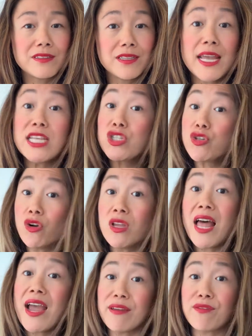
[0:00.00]
It's your
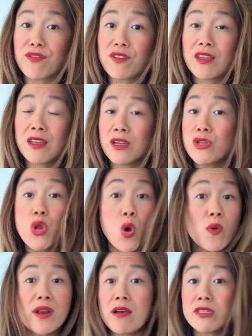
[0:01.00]
life. No
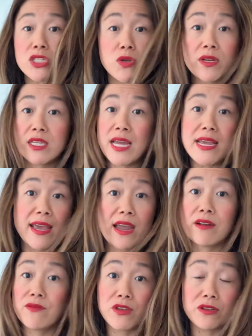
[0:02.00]
one else is going to take
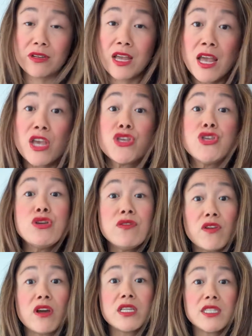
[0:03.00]
care of you. You've
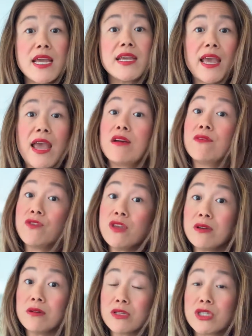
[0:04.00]
got to take care of
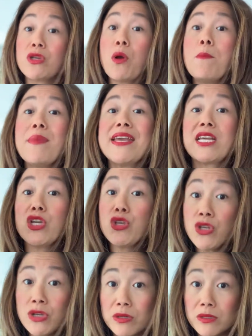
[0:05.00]
you, so make
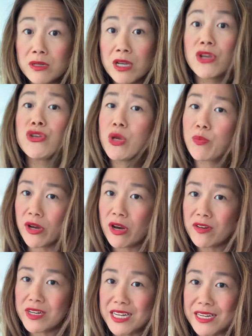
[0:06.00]
you your
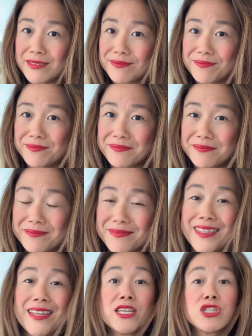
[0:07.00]
priority.
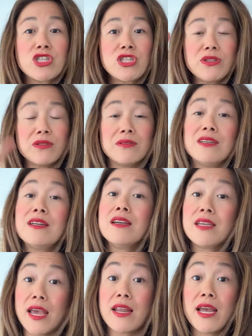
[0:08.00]
2,
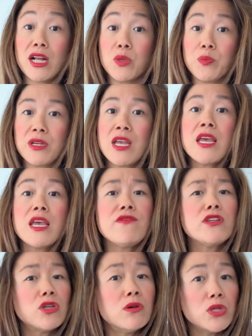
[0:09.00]
get help. If
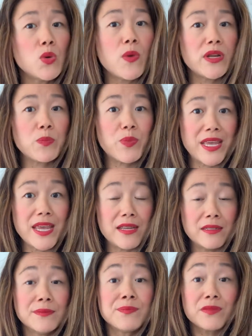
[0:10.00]
you don't know where to
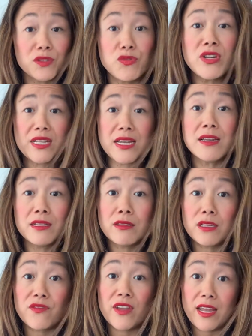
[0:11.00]
begin, really
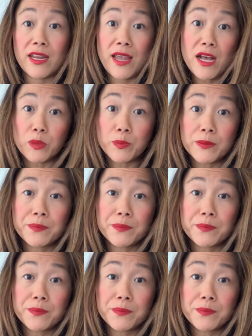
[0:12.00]
look for getting help.